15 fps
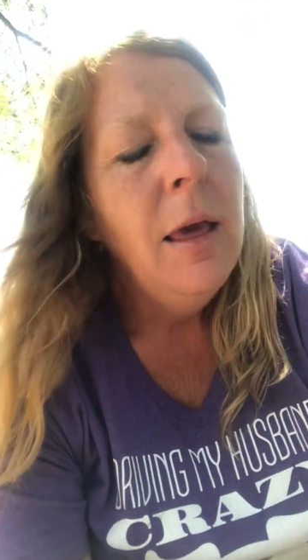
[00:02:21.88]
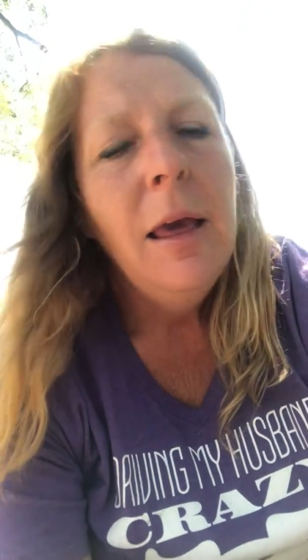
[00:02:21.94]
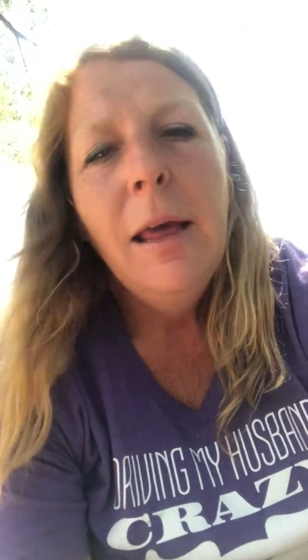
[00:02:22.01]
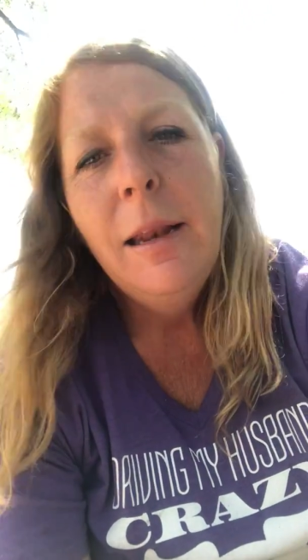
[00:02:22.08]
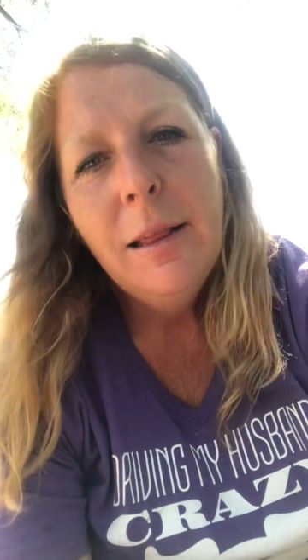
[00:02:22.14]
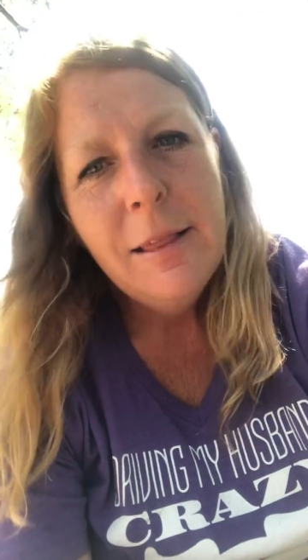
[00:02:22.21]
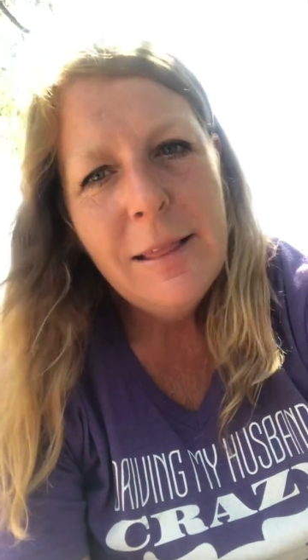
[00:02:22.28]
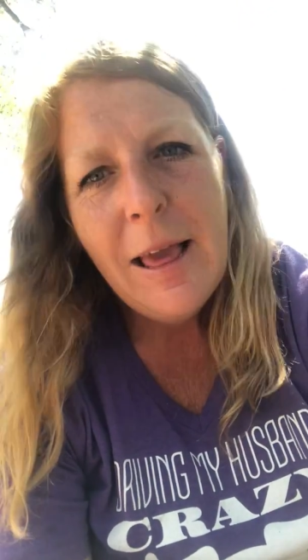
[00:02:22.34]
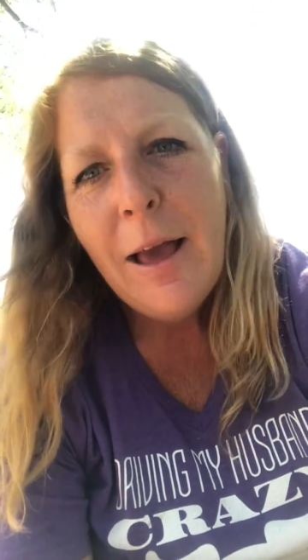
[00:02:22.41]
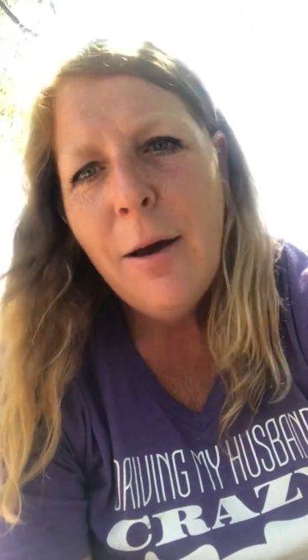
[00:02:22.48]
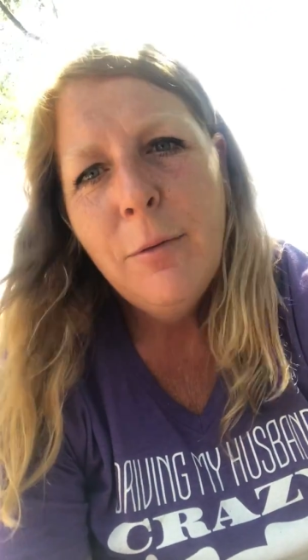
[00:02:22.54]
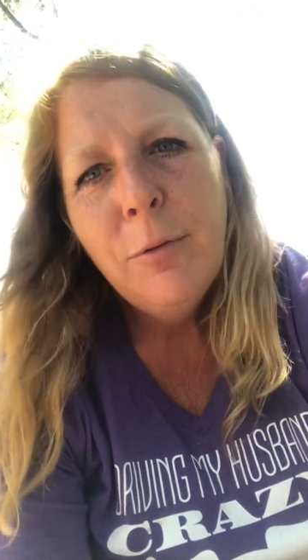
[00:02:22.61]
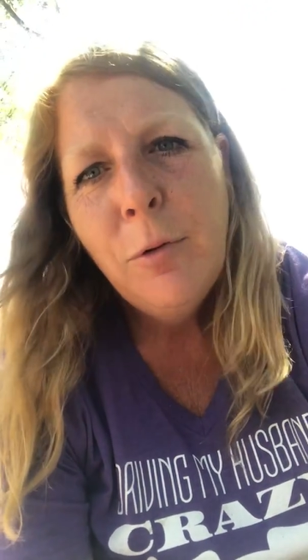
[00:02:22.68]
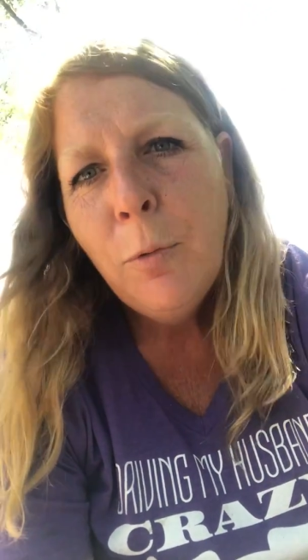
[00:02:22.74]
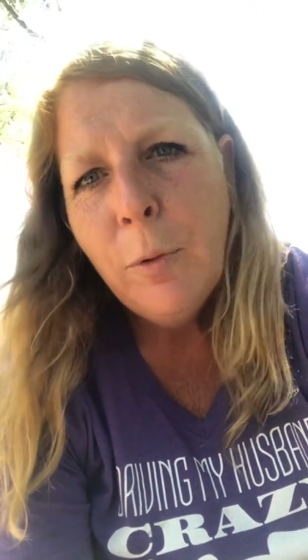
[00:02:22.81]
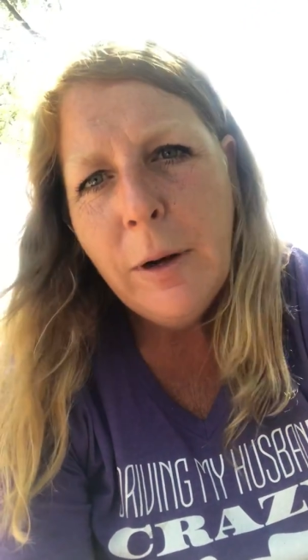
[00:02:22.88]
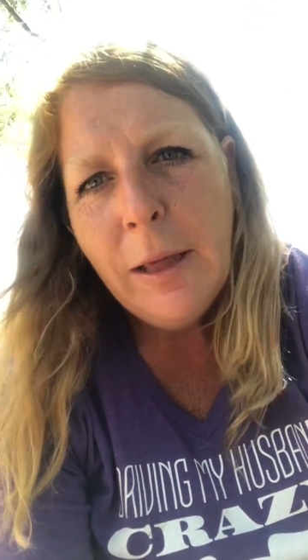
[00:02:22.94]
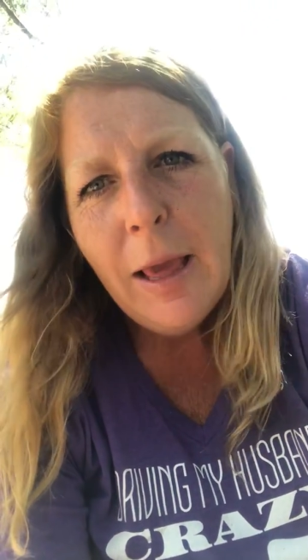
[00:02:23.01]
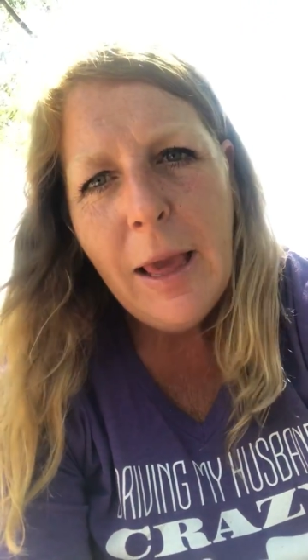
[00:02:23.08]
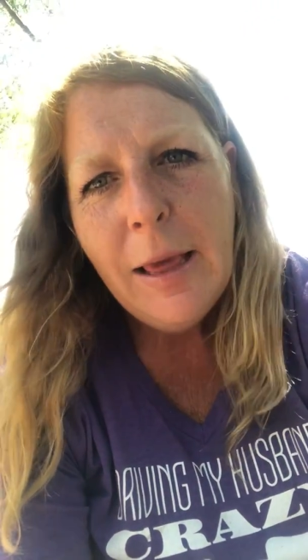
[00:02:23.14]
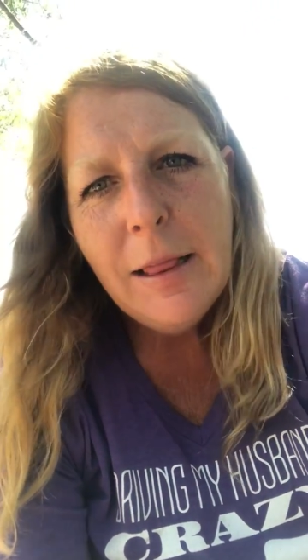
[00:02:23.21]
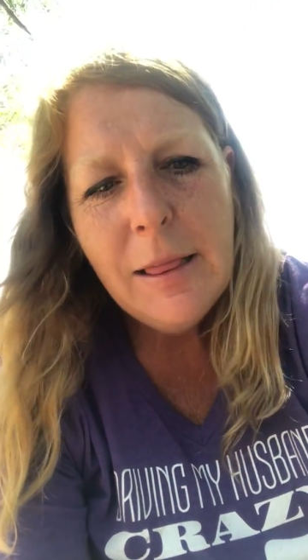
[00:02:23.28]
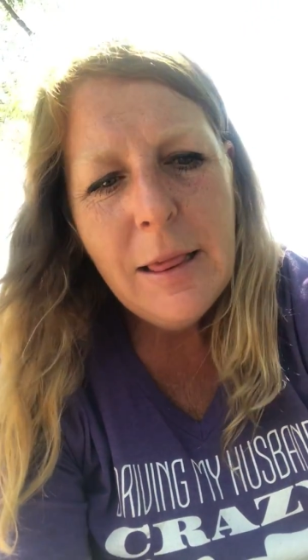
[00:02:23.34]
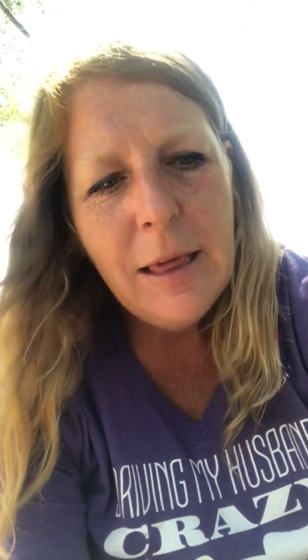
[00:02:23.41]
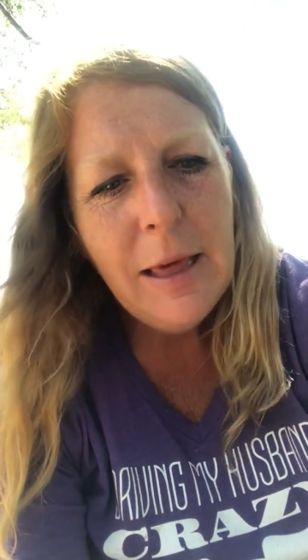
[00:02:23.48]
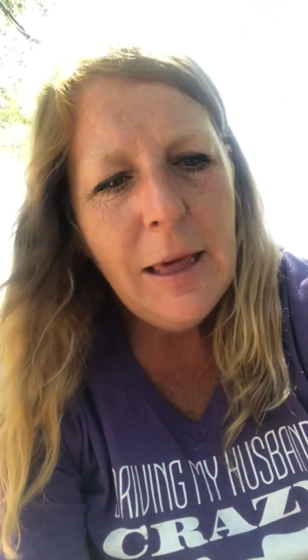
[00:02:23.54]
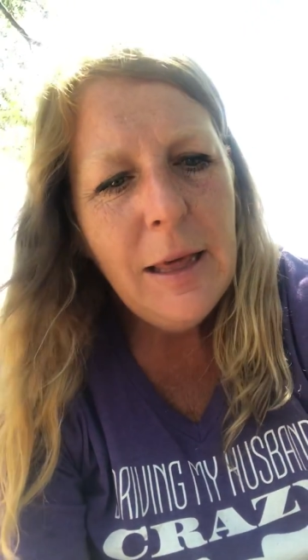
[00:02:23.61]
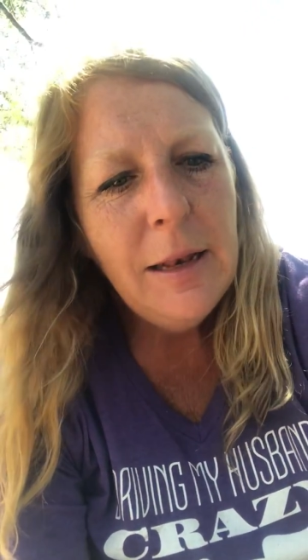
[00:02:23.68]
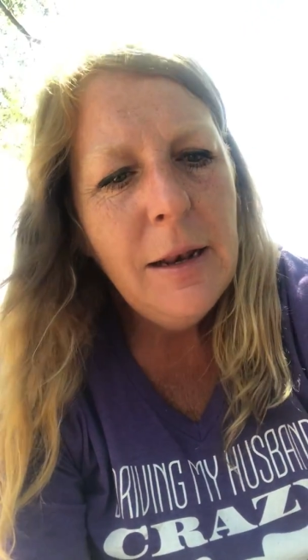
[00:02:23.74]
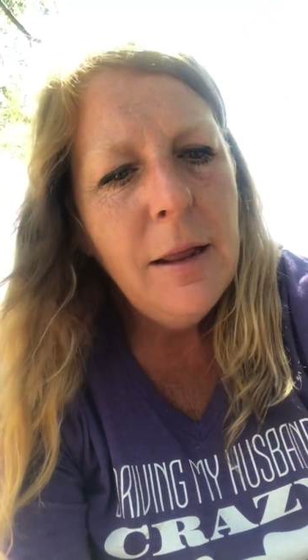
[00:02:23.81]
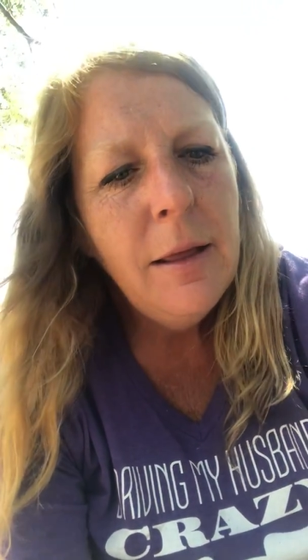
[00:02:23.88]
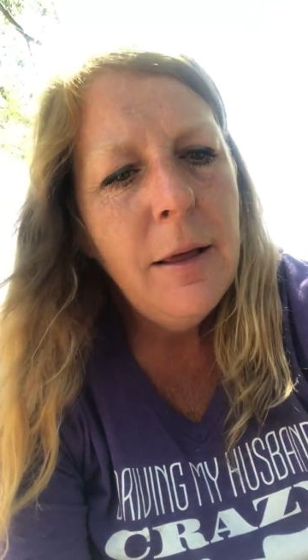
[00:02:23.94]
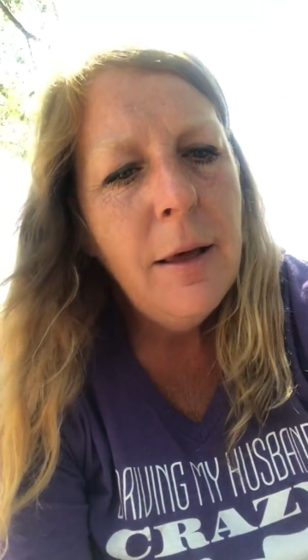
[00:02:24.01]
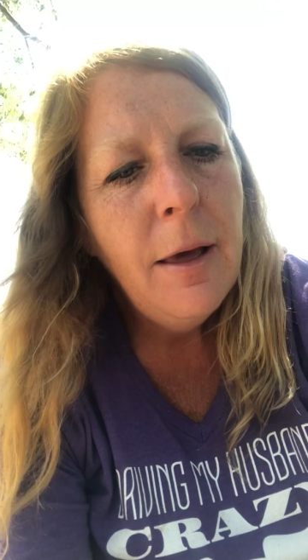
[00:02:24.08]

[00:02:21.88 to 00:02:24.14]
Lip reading: It is now 2018.